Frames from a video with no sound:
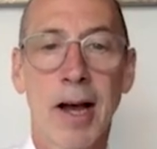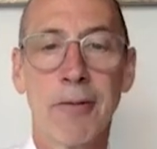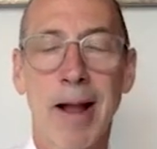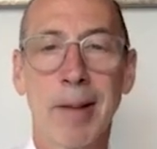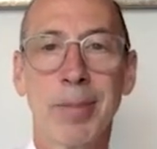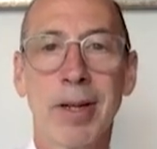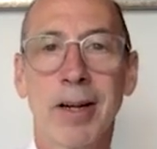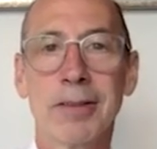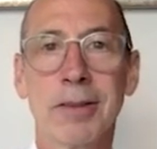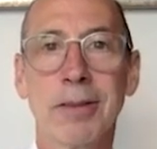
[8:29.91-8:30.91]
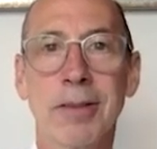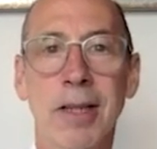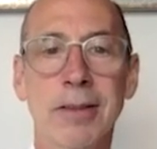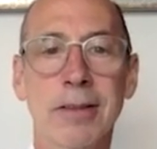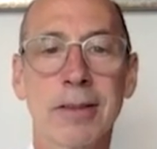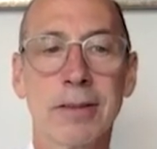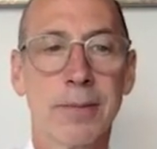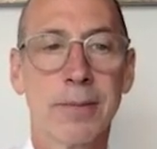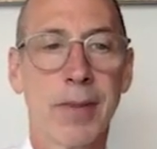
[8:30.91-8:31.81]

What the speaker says: on rapid osteogenesis.